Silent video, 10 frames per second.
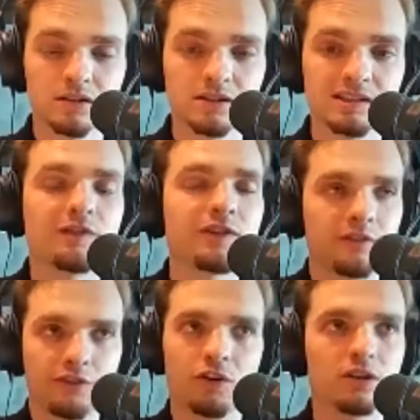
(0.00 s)
Different
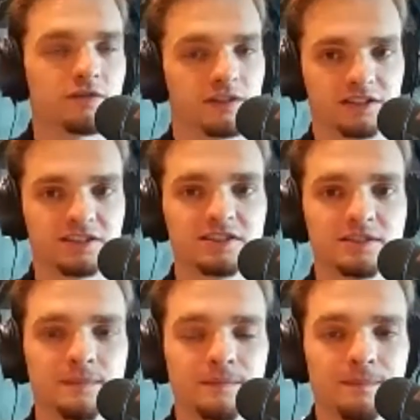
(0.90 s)
for all of us.
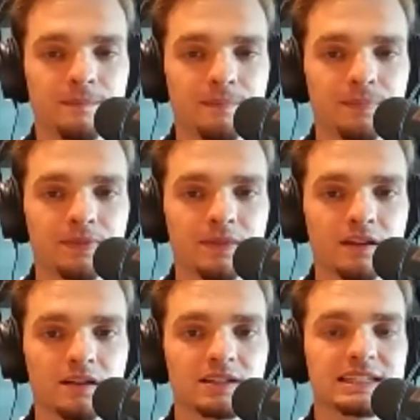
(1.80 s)

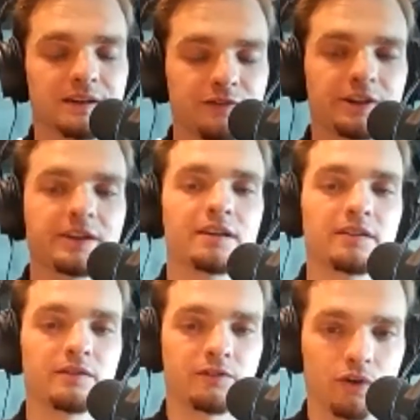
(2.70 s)
Different
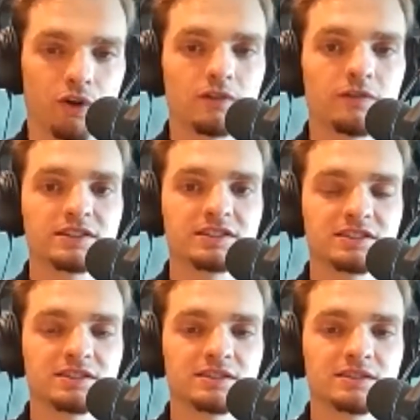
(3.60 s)
for all of
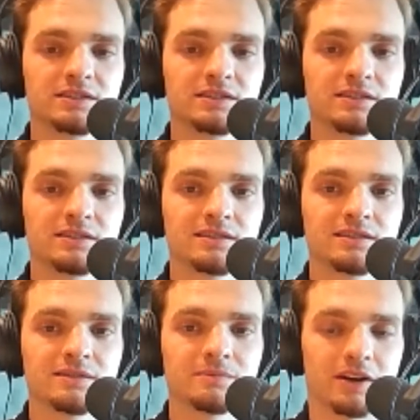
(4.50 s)
us.
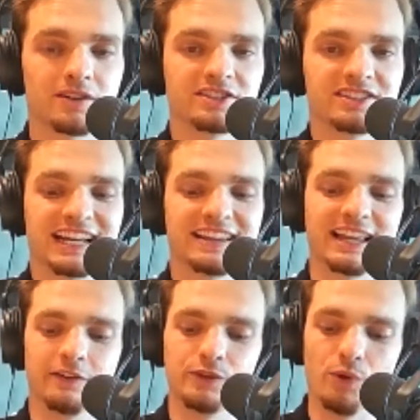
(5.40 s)
But understand
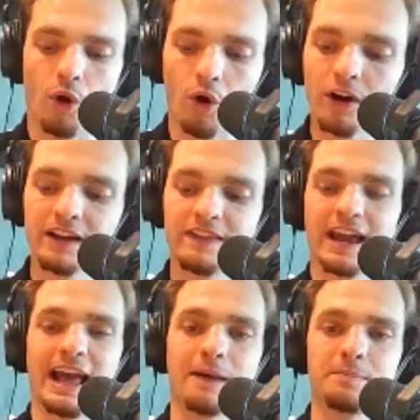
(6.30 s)
that if you are in that
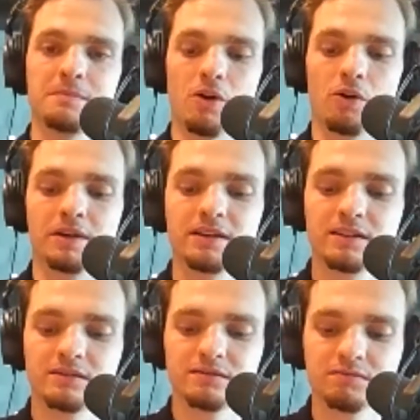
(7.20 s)
happy moment,
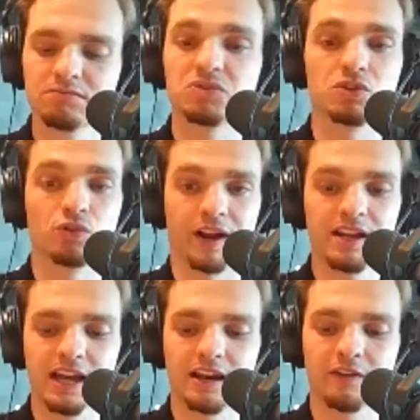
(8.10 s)

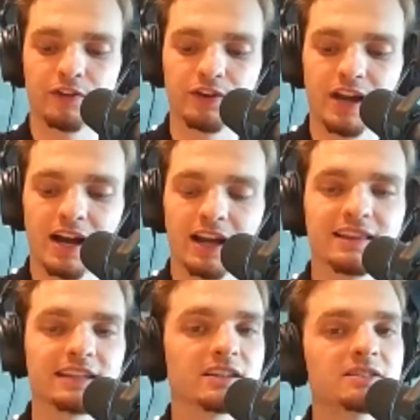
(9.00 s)
great. And if you're not,
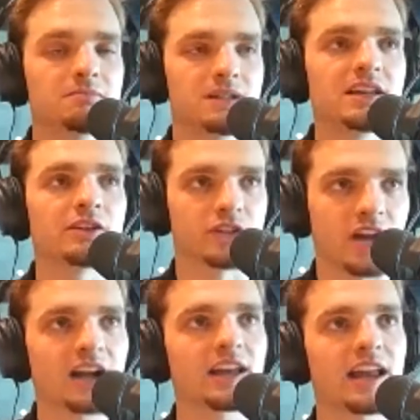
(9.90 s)
that doesn't mean that you're
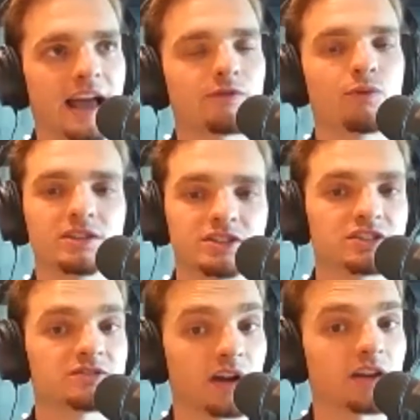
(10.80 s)
not going to have one
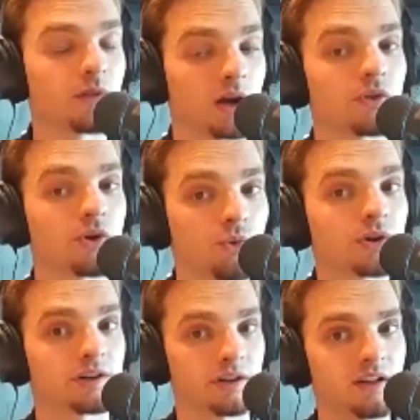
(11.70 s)
just right around the corner.